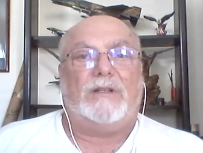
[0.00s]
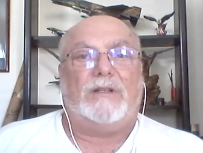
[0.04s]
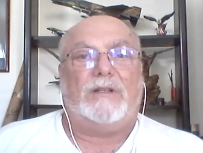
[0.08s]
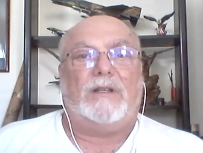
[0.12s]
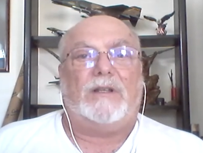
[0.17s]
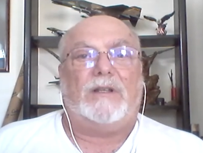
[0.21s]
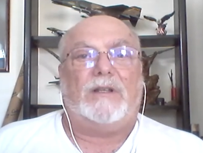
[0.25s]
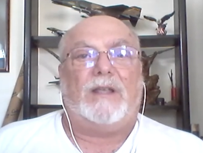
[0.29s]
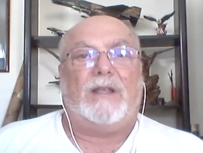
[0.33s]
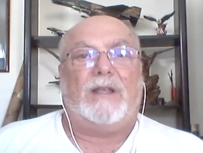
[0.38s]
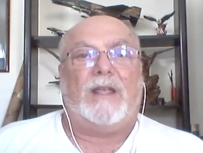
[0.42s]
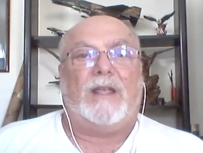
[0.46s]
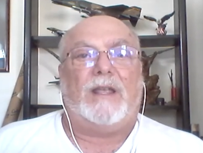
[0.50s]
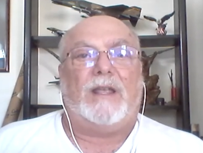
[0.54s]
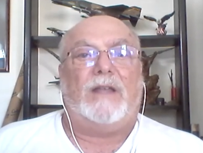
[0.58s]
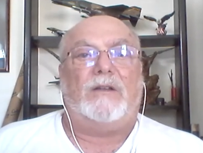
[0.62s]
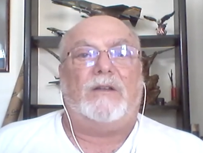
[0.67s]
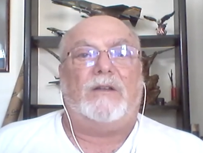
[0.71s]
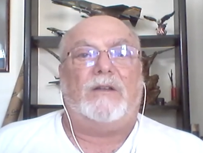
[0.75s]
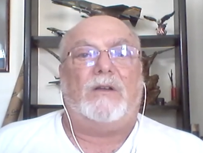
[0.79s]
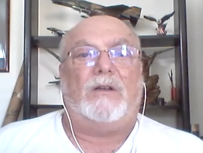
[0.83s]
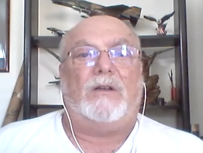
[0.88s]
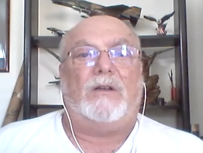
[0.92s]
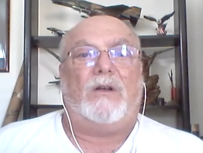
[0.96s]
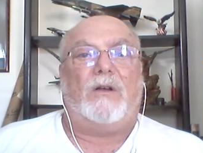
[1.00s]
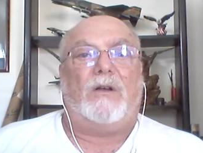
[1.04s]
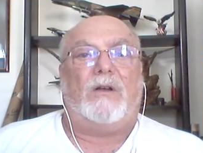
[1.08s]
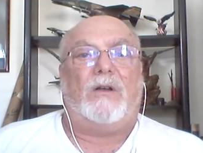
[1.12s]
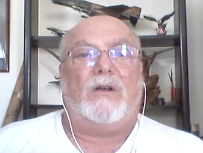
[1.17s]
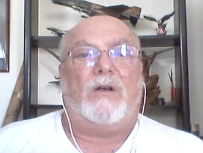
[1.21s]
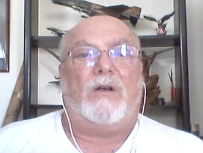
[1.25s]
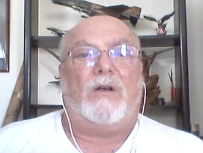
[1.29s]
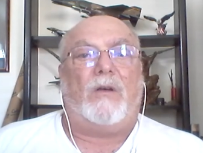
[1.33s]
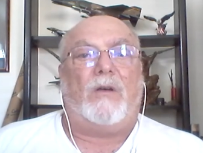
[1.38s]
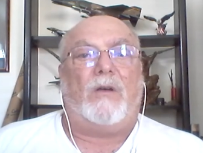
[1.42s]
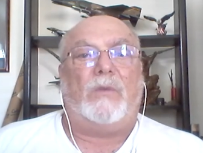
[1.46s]
And
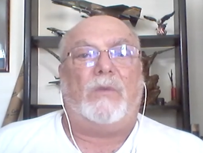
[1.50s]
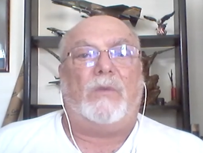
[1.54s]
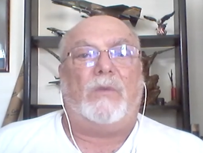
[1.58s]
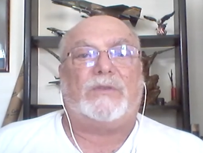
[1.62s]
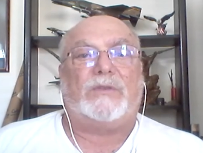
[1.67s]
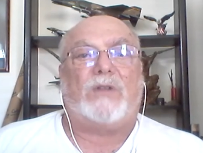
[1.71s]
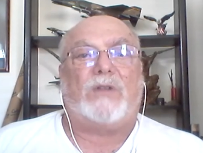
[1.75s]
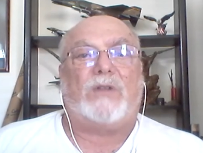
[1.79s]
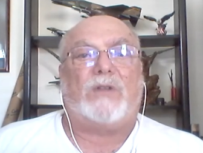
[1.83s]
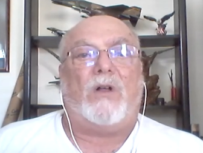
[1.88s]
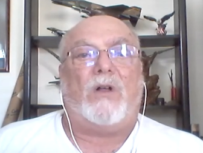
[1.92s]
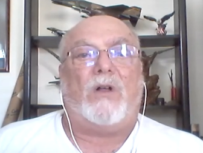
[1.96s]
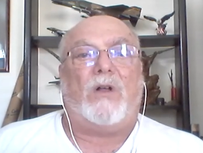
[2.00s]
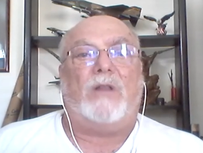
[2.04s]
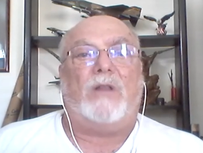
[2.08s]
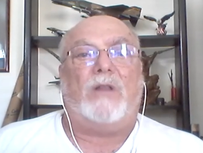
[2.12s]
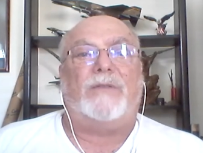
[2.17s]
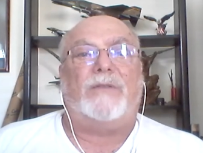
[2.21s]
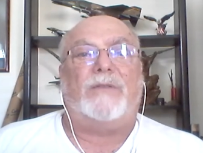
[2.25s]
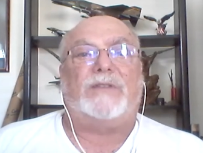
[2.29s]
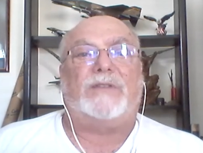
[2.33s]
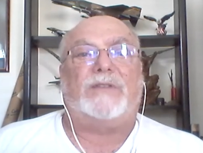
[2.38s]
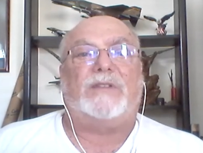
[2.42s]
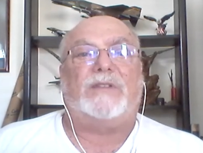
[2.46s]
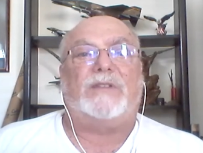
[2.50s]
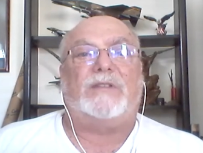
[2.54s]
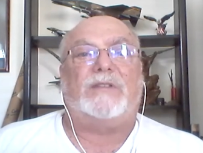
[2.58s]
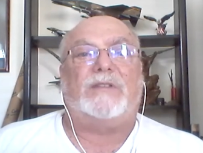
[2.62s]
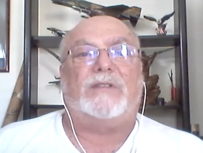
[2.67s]
almost all of the systems